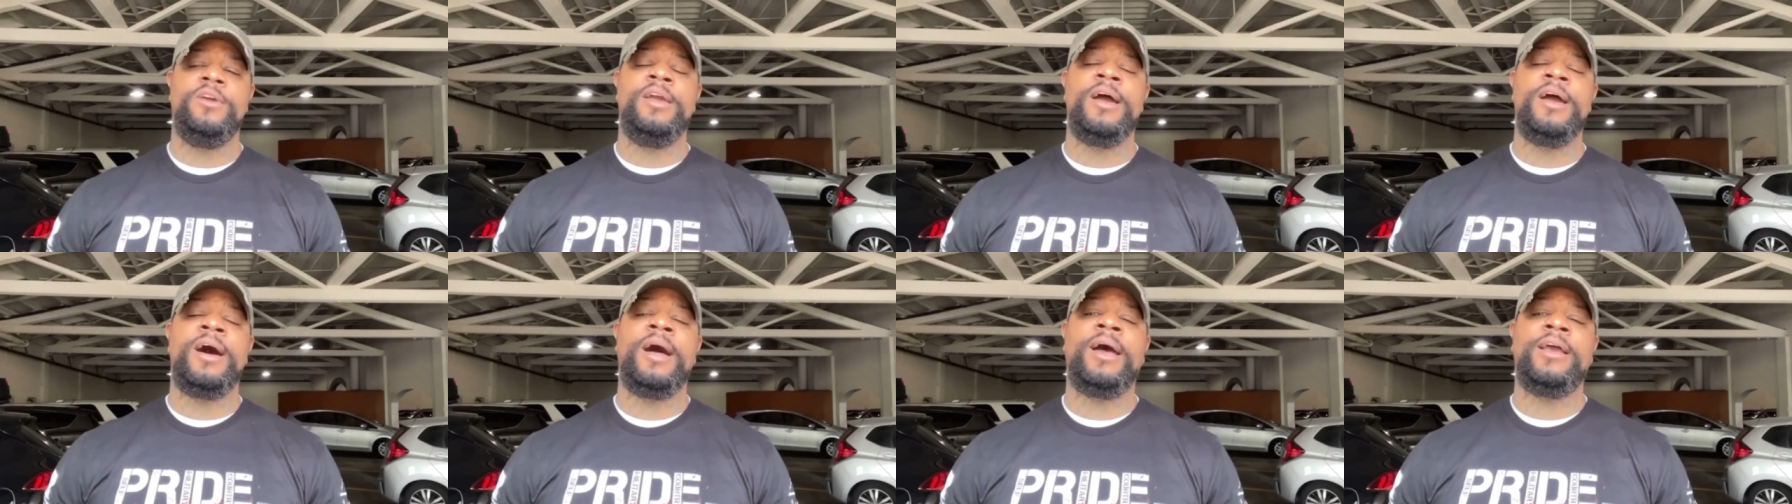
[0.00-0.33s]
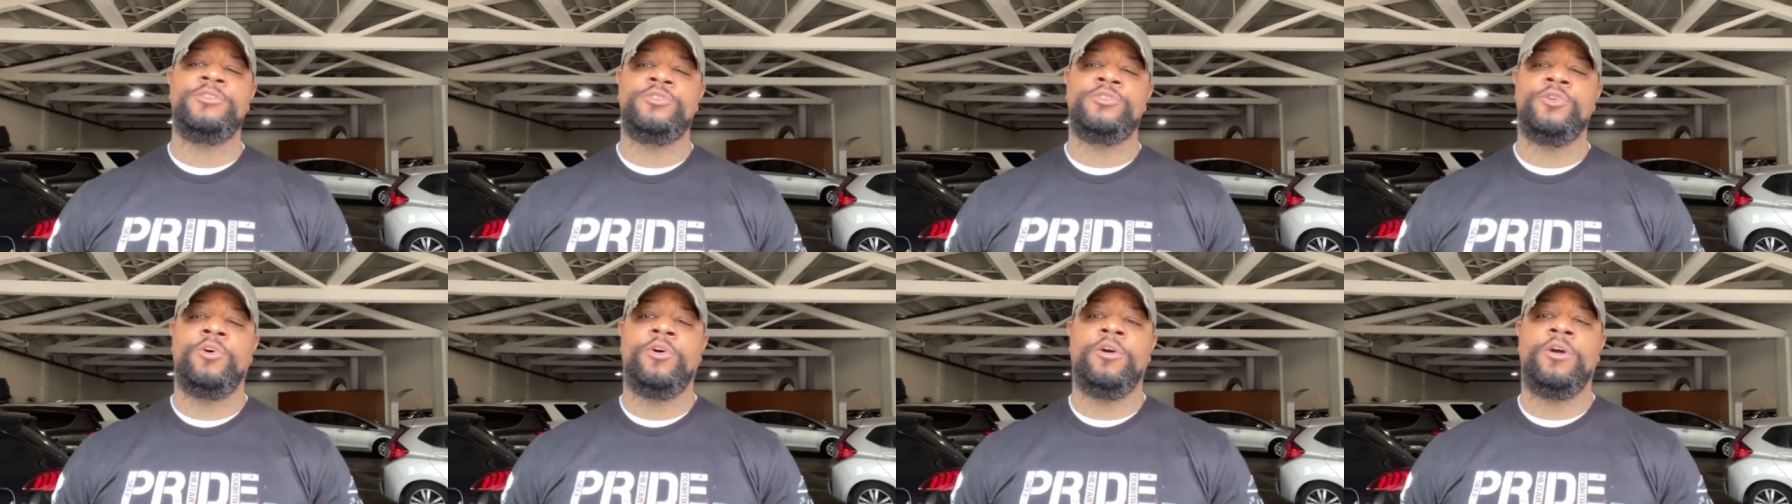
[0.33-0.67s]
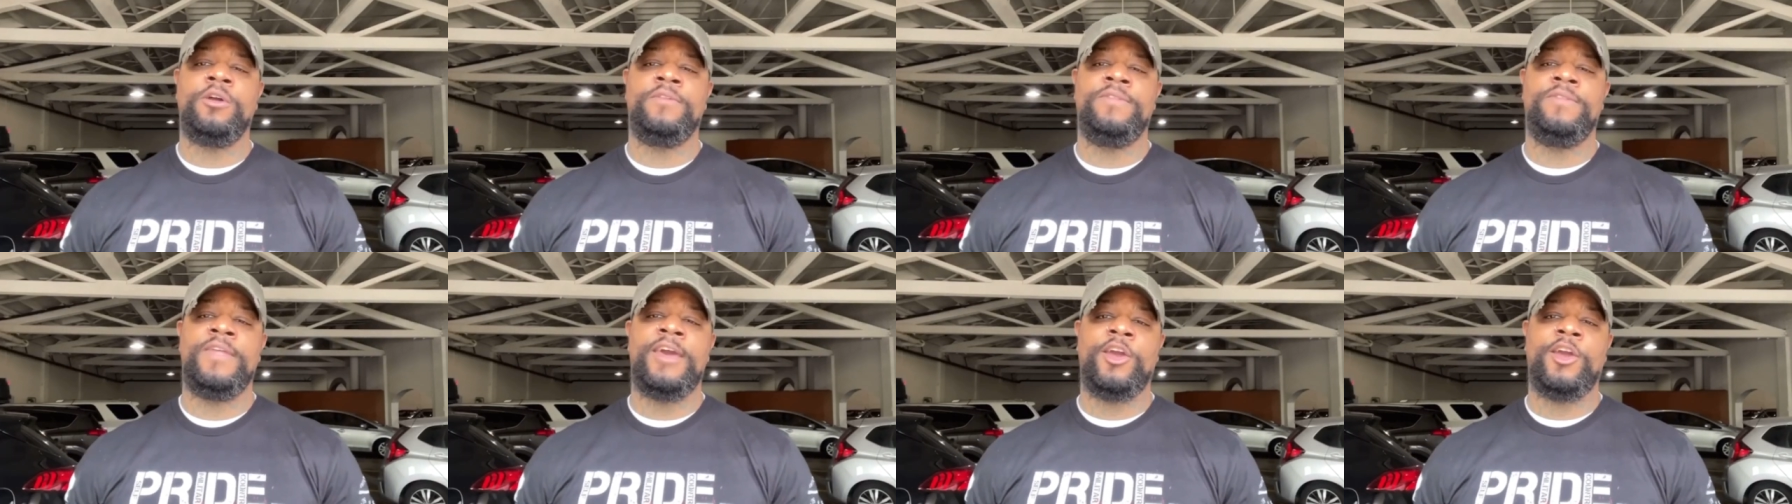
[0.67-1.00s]
guys
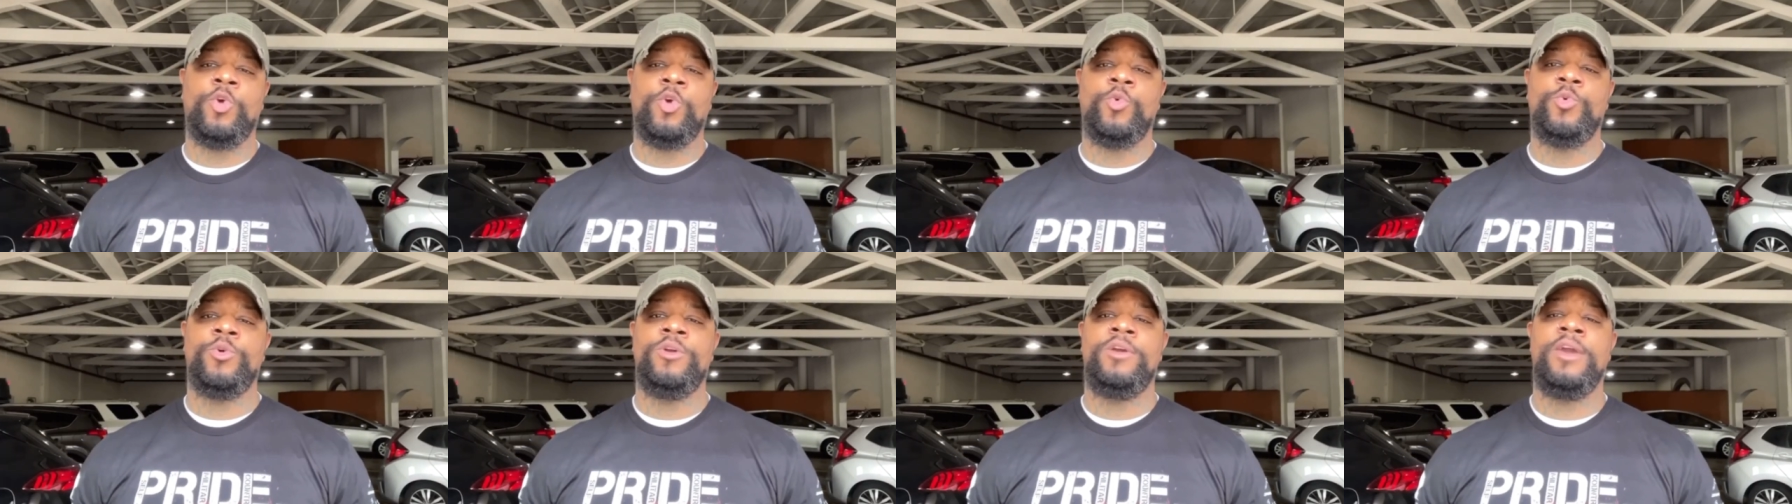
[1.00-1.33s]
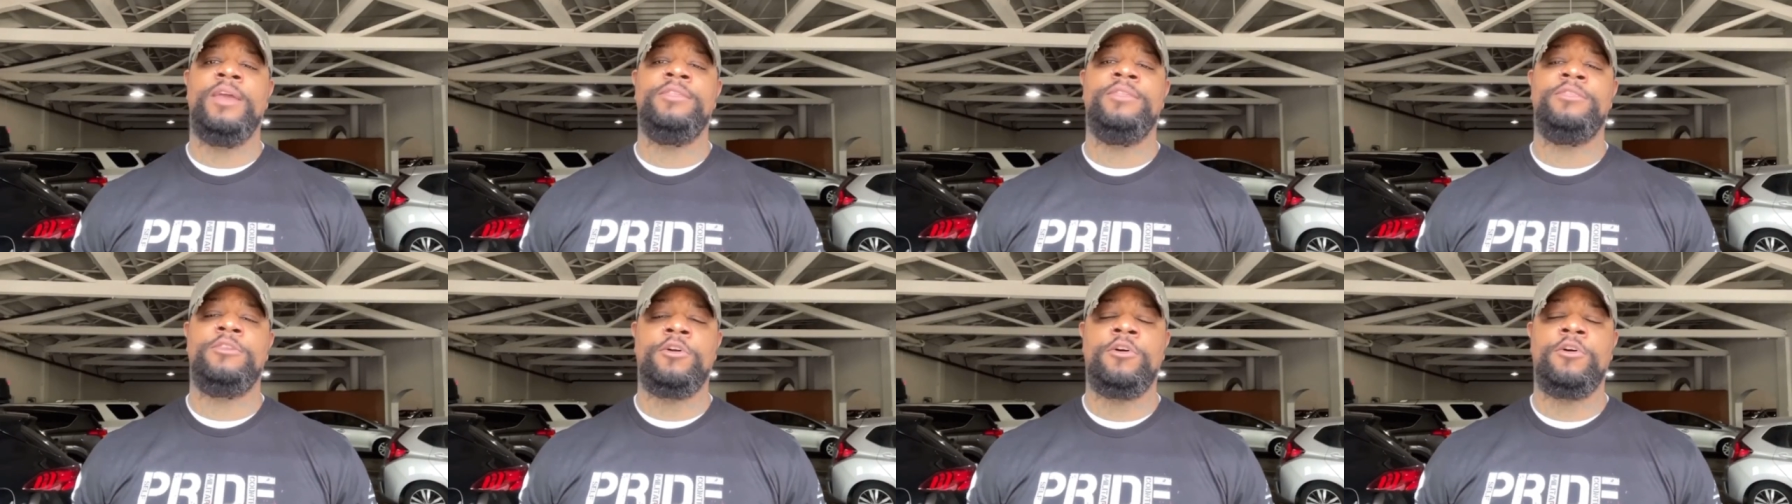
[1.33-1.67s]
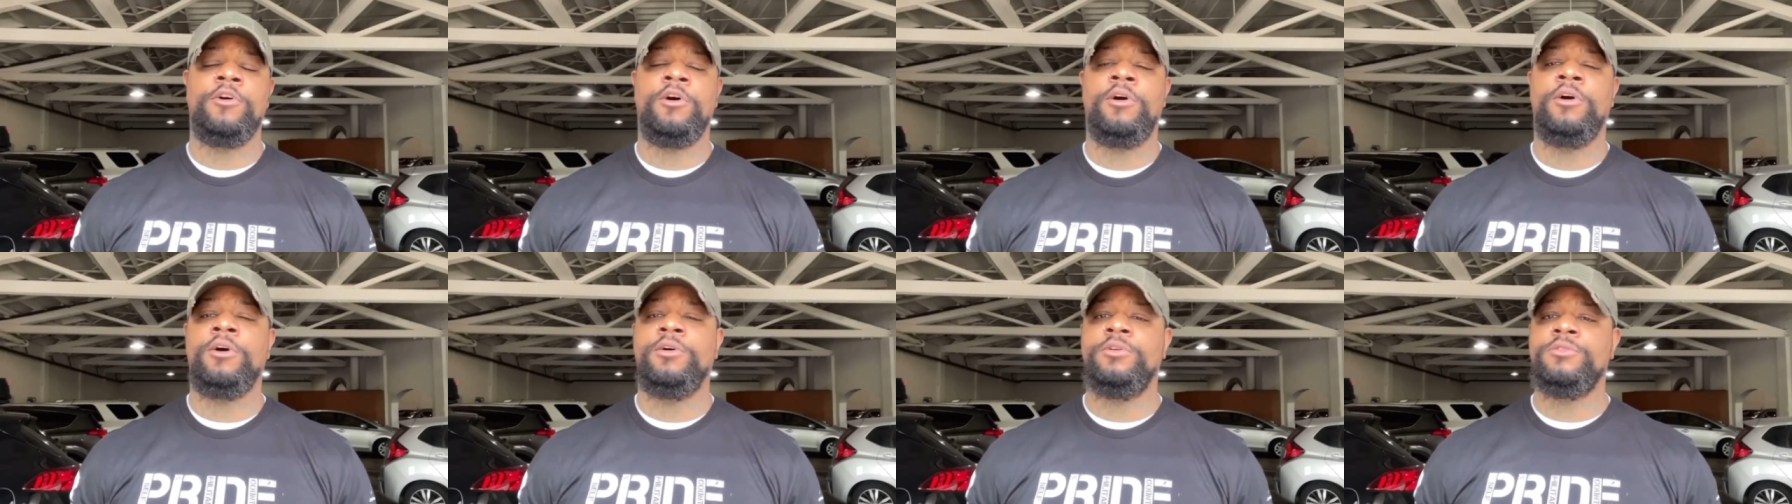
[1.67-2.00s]
are that create the
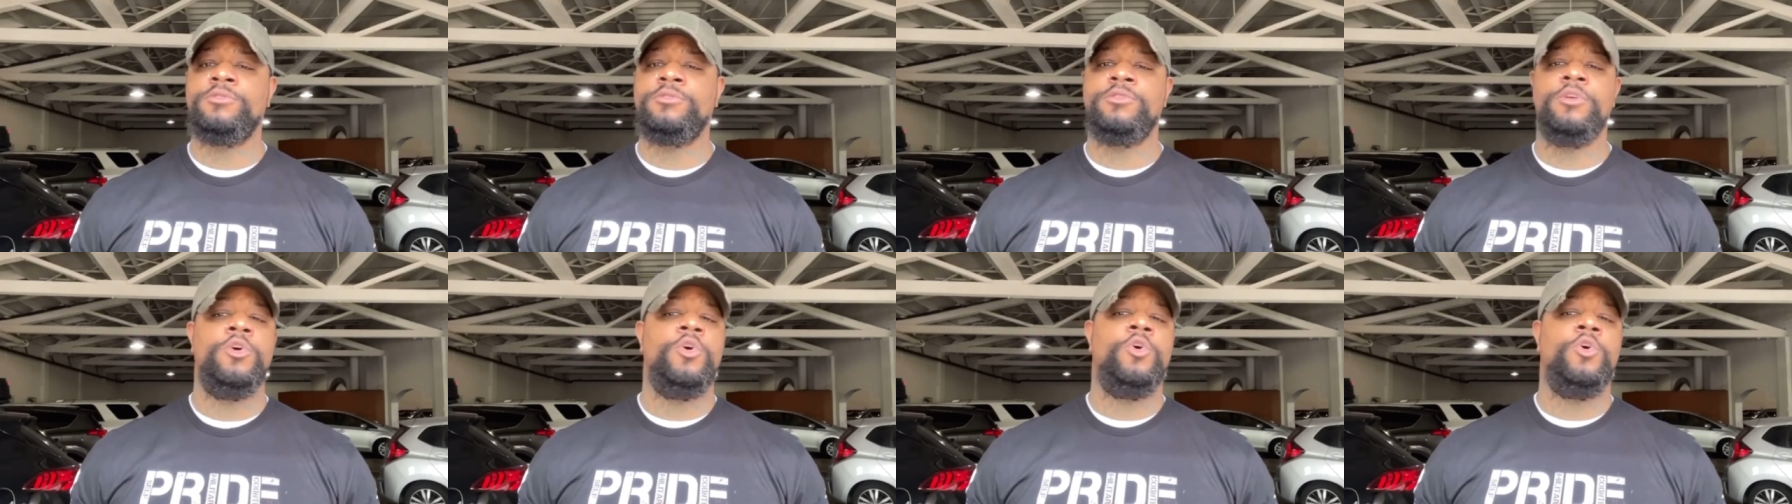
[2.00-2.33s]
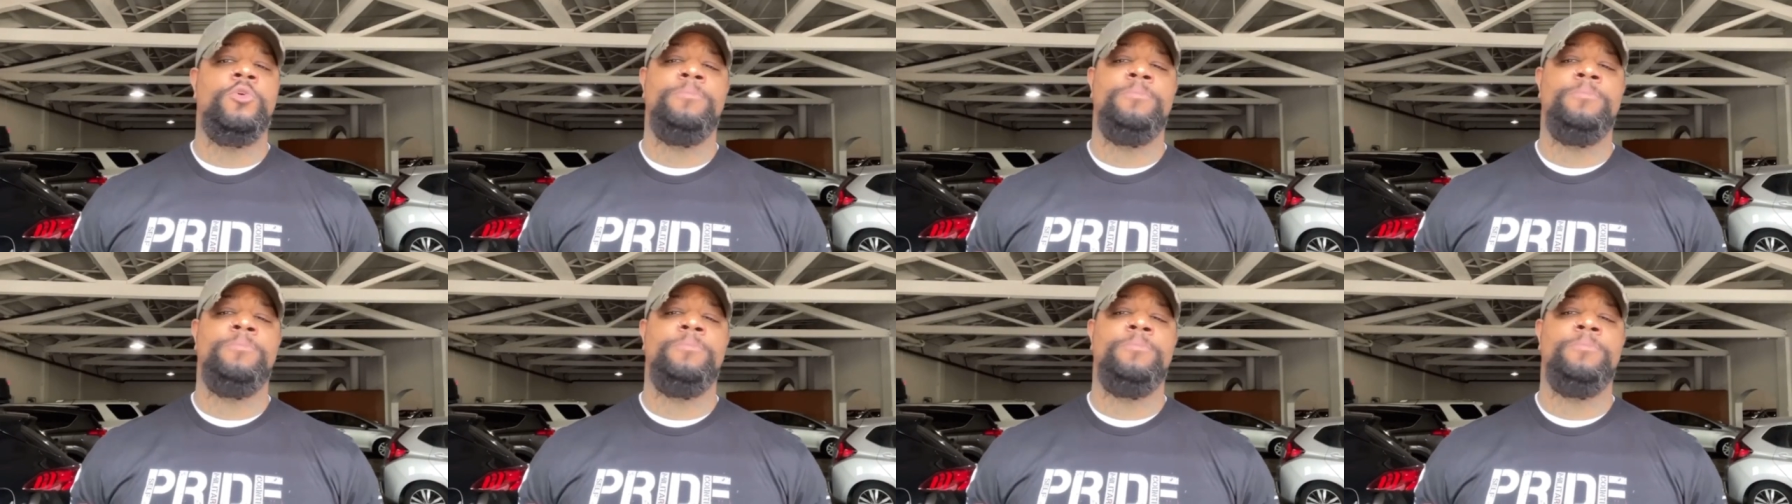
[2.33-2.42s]
calls,